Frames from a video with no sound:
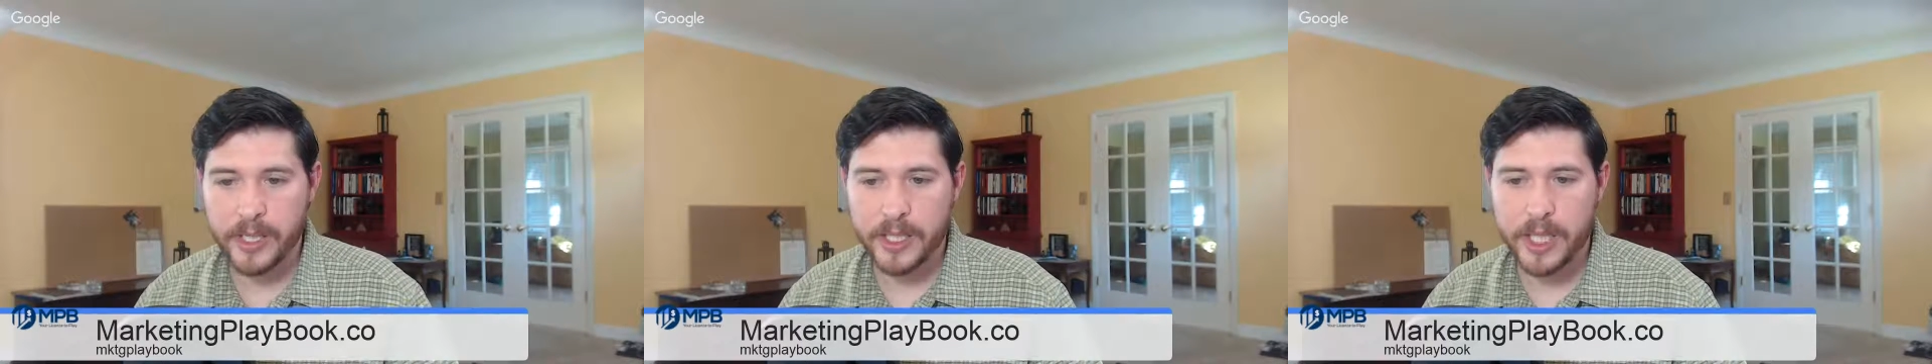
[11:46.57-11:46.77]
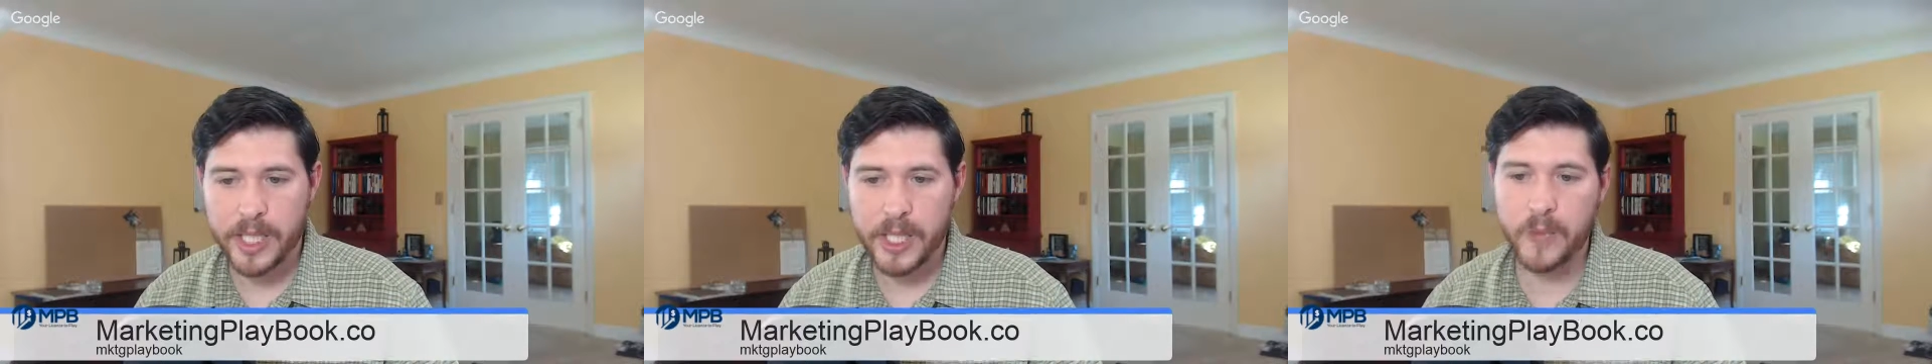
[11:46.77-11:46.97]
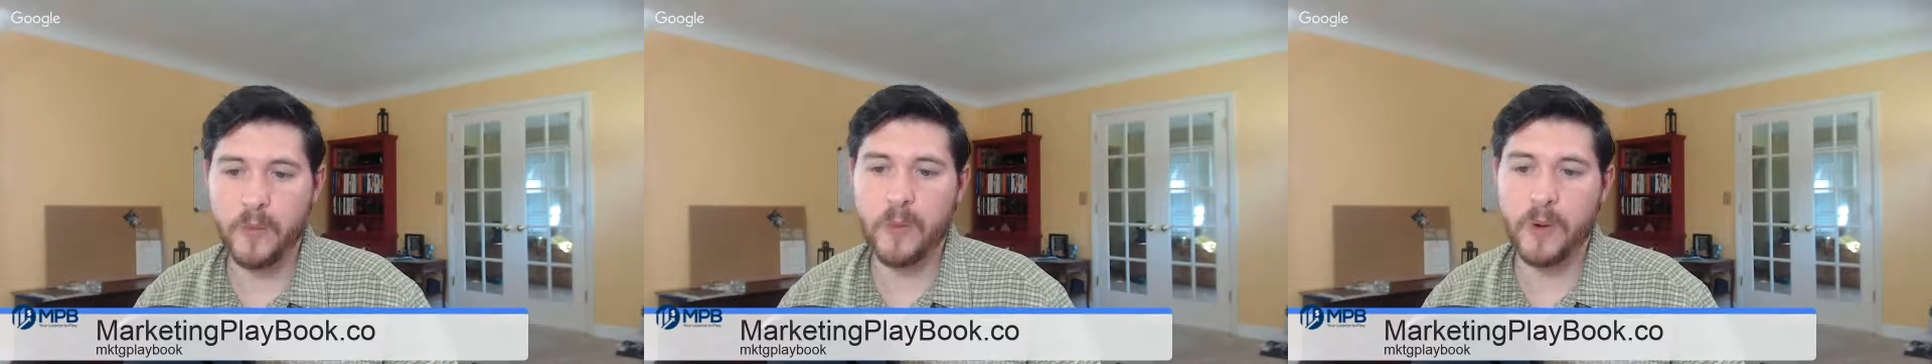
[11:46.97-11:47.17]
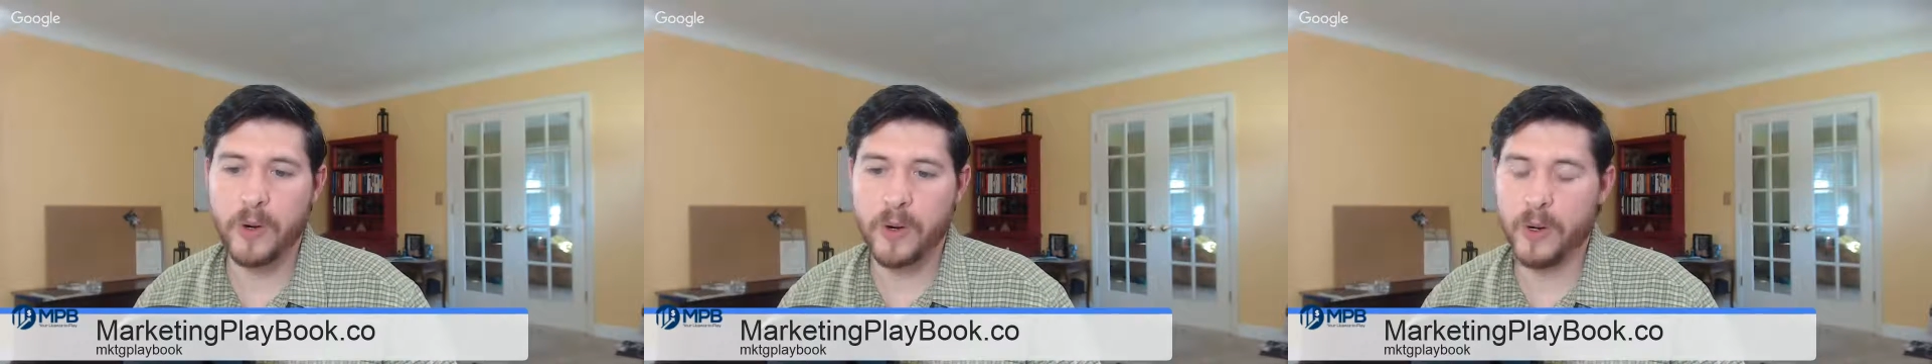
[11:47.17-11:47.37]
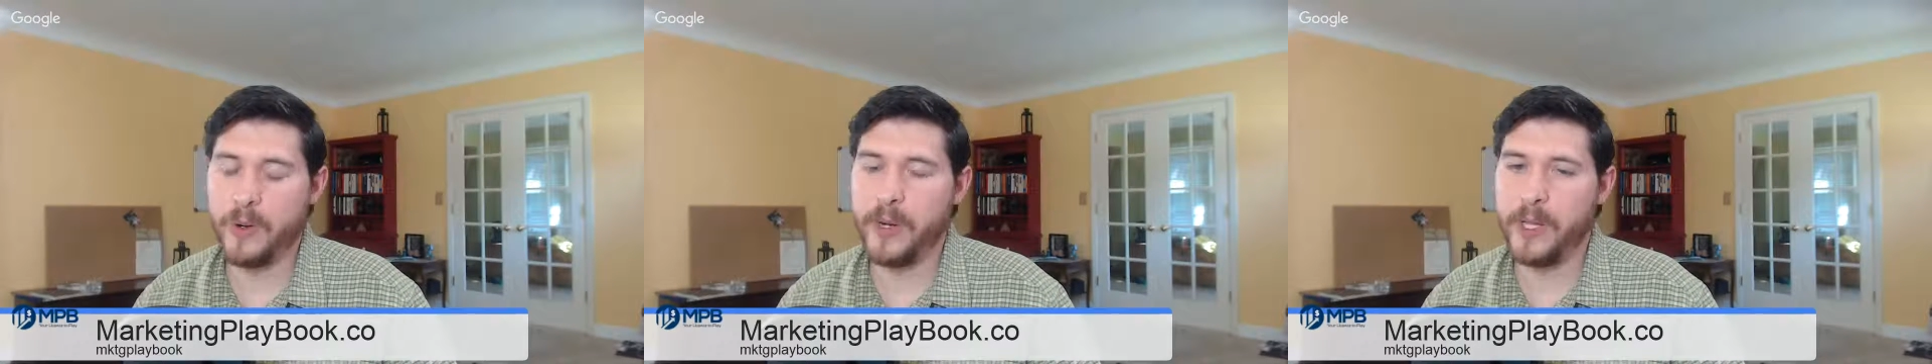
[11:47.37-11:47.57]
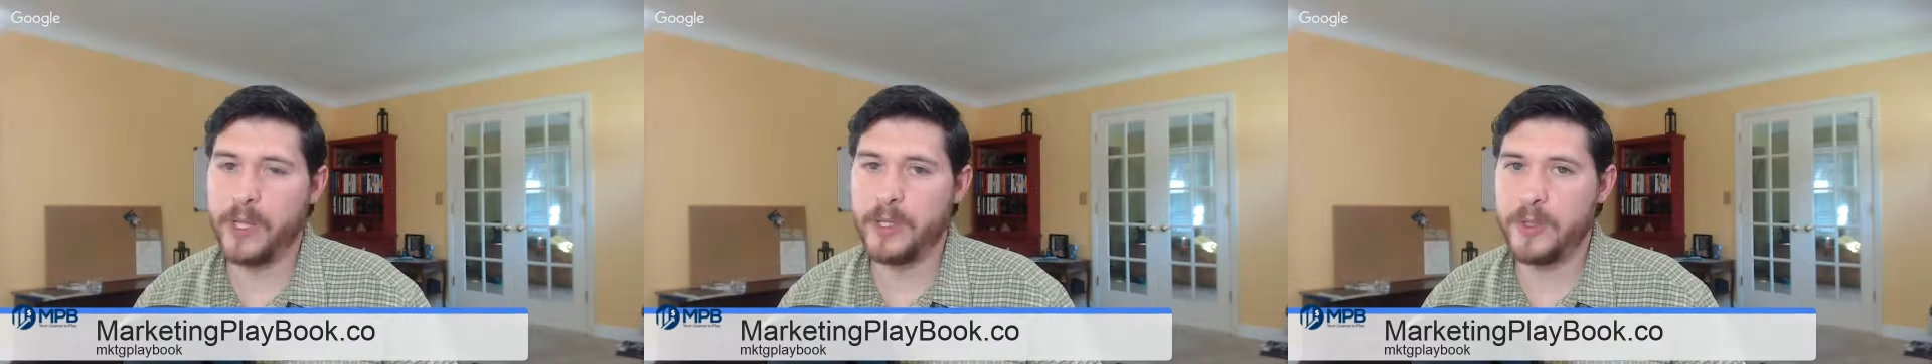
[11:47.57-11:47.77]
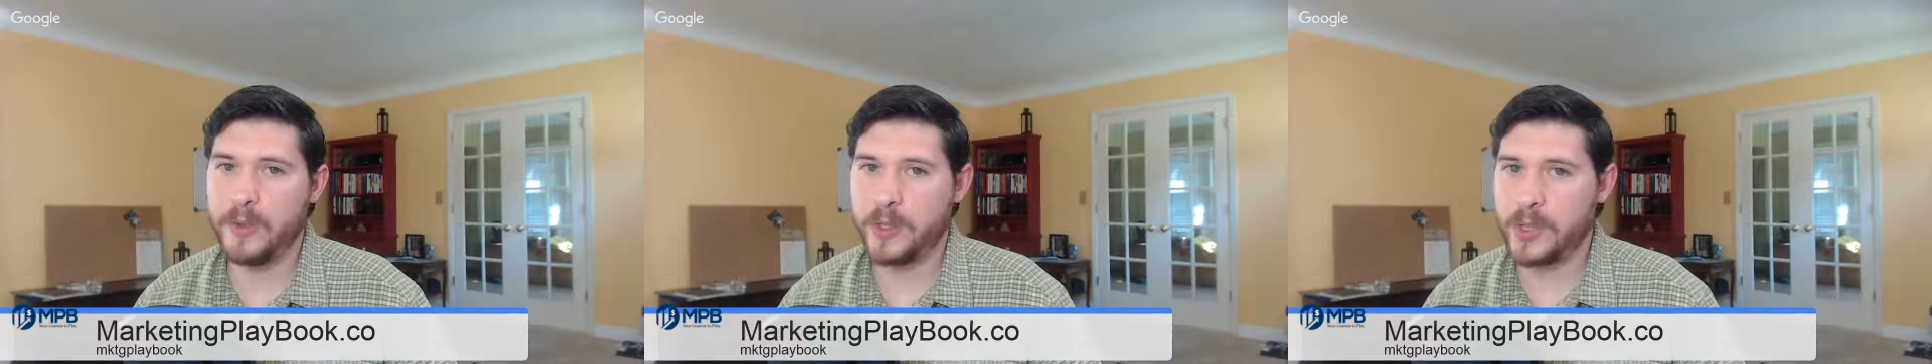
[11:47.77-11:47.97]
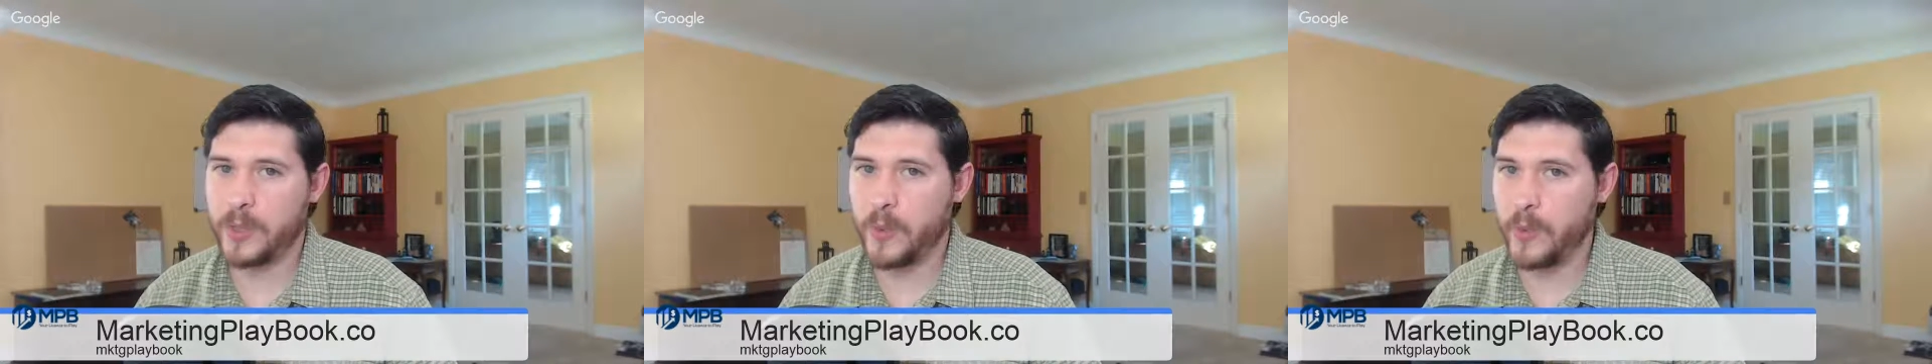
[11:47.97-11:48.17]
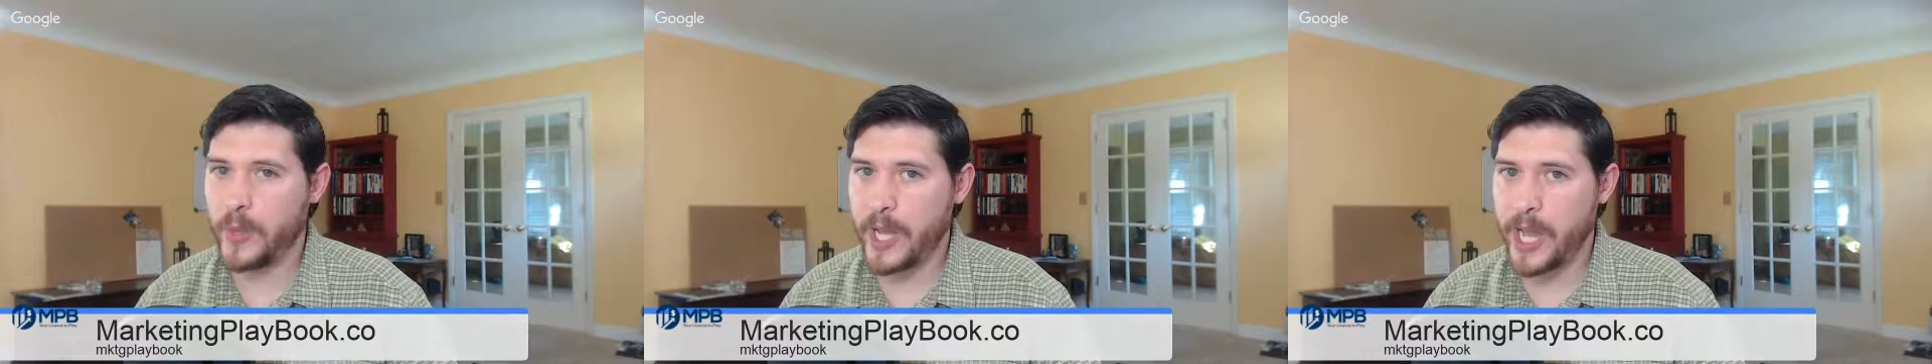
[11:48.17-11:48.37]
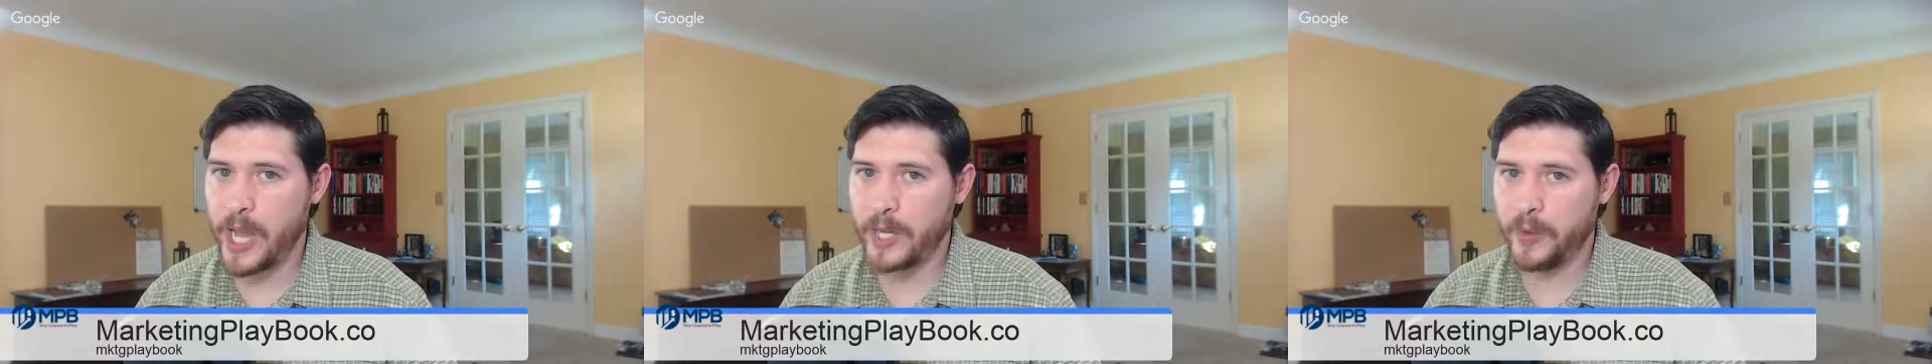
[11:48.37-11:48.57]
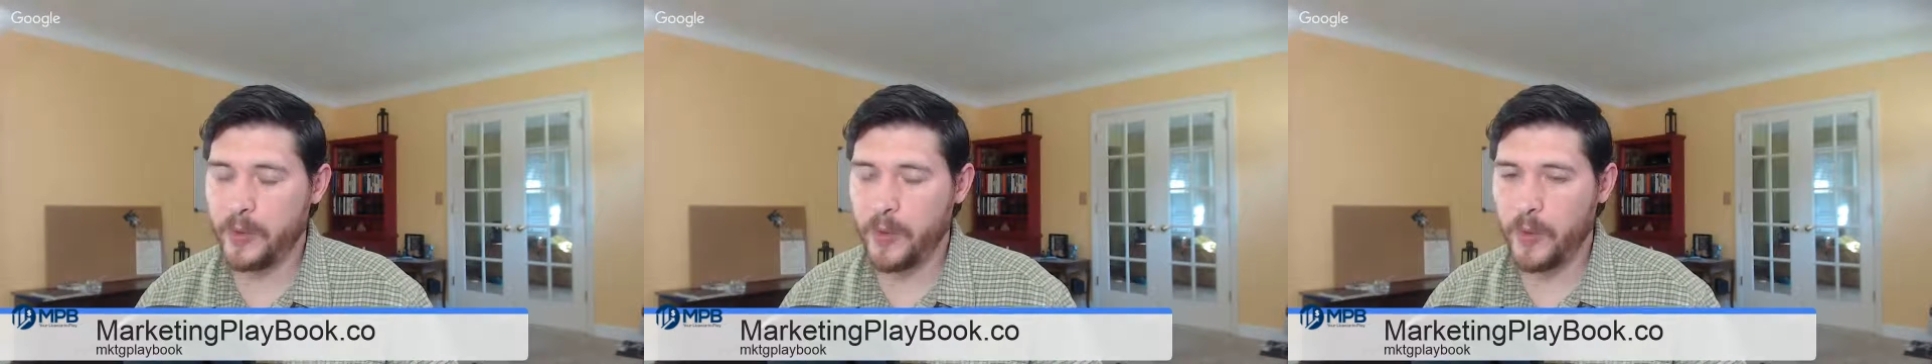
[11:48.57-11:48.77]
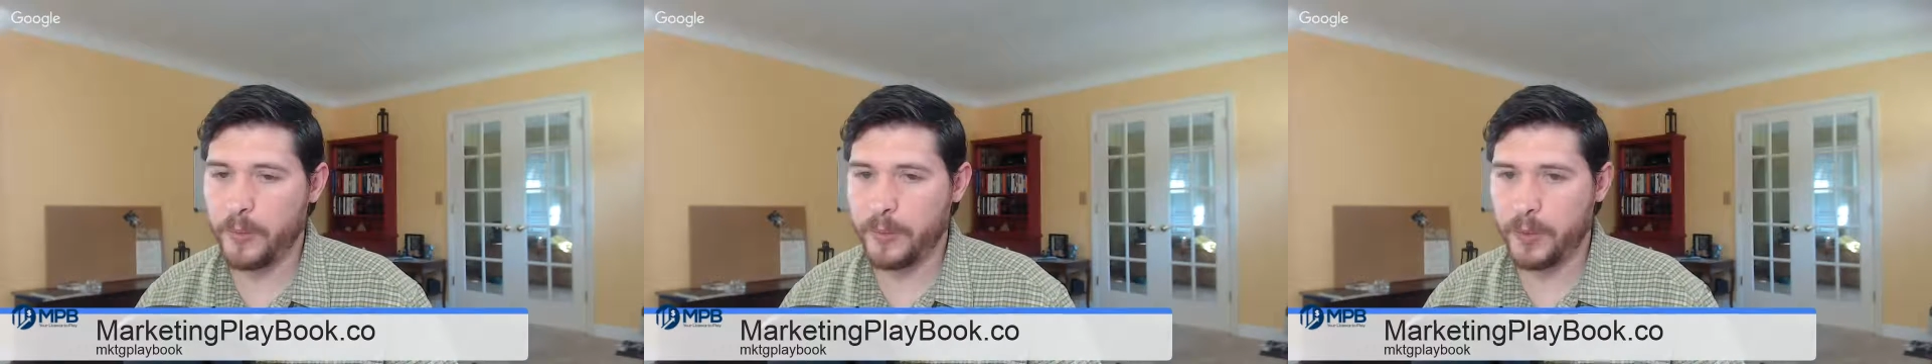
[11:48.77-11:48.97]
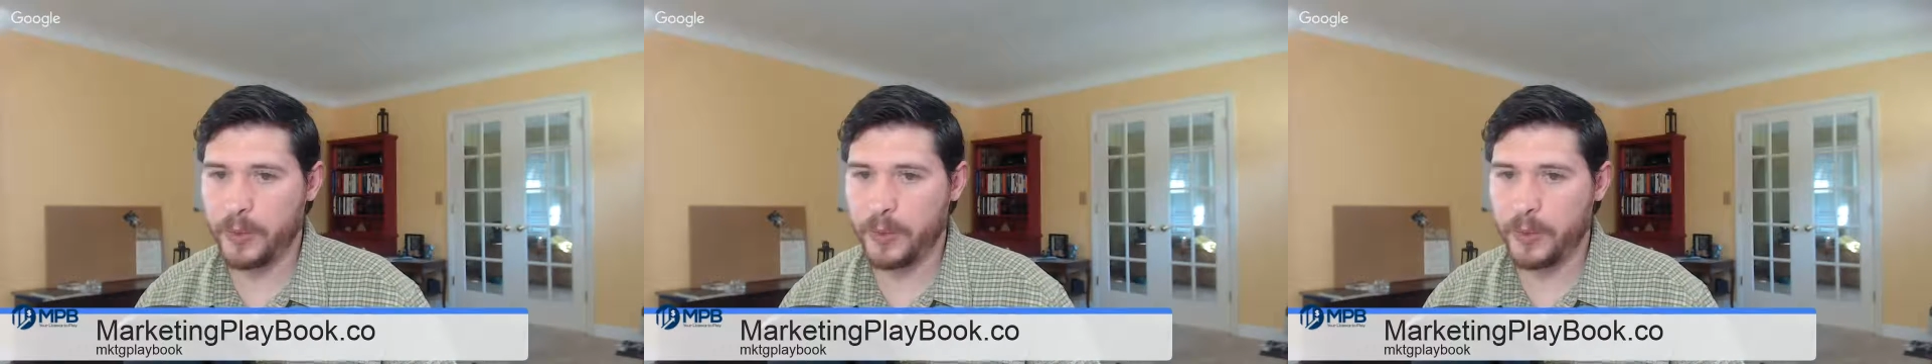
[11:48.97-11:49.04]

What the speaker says: keyword into its own ad group,